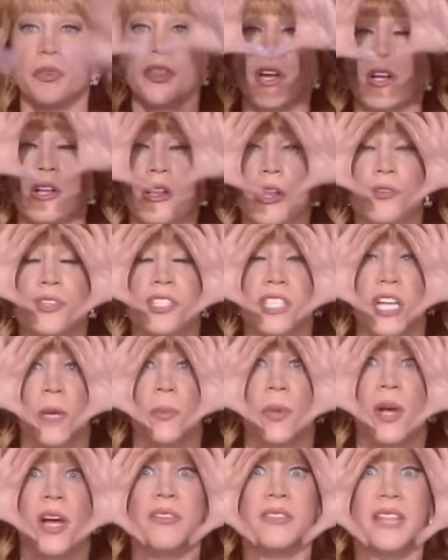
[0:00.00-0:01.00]
with a close
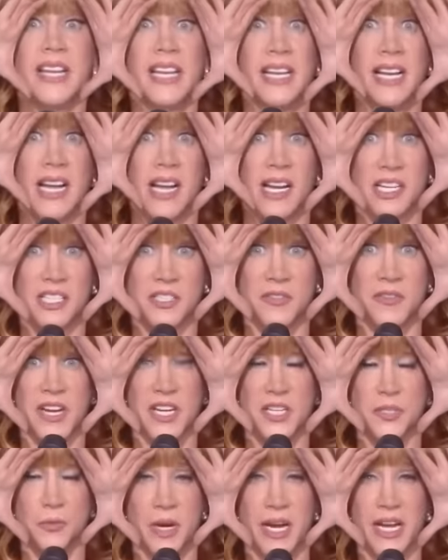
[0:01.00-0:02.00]
up of Lady Gaga's
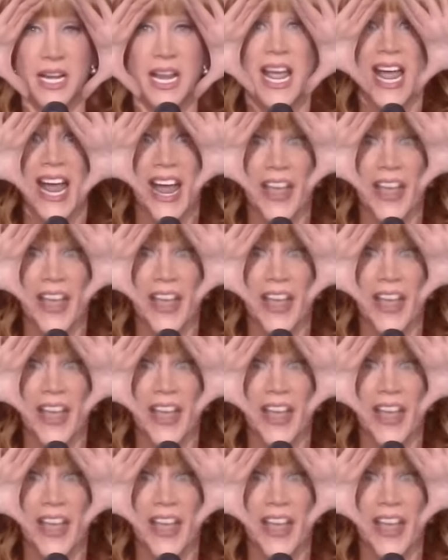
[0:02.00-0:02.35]
face, right?